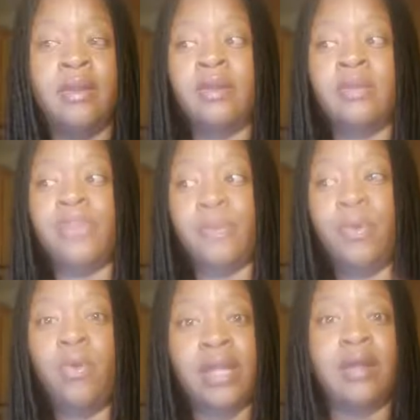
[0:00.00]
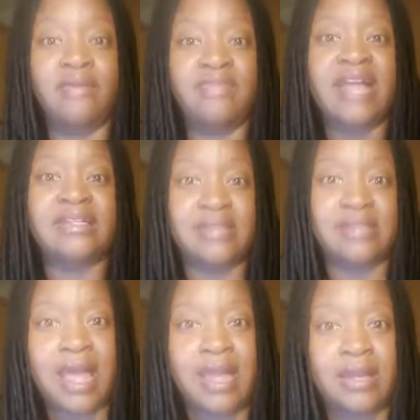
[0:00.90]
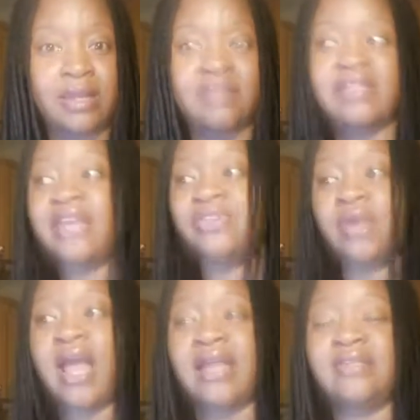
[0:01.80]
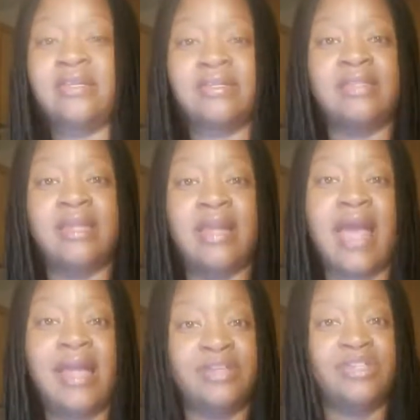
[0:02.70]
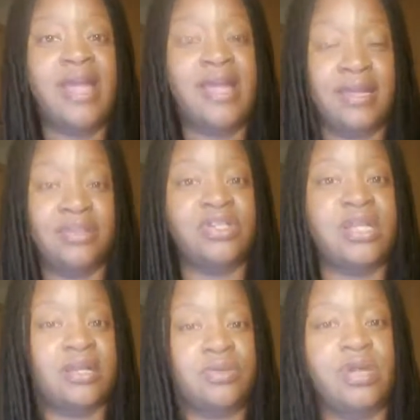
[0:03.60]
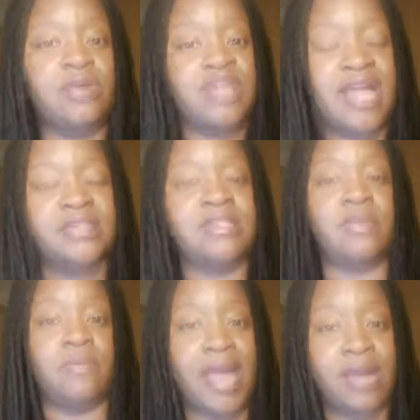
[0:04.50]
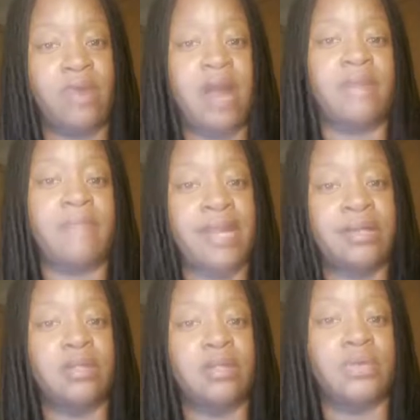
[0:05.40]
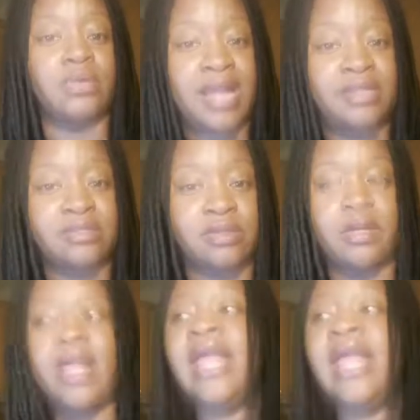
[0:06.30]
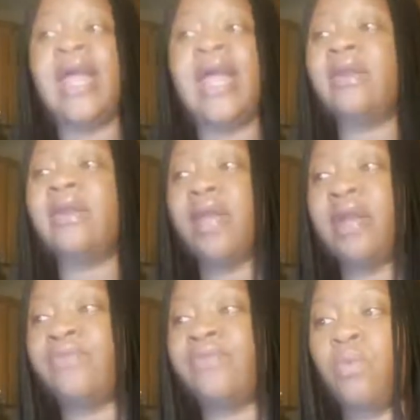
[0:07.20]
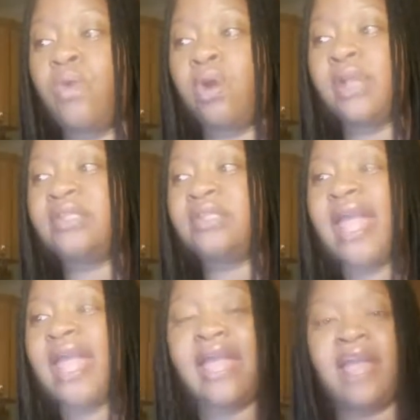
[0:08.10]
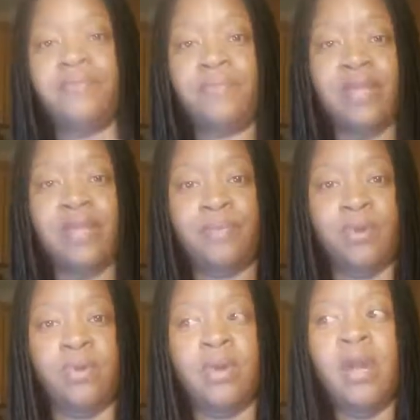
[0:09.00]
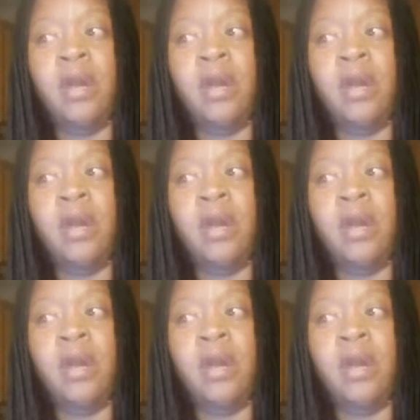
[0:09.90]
the point of that slide. Because as you guys can see, I had changed it, changed a little background and make it a little nicer. And I don't ever want to have people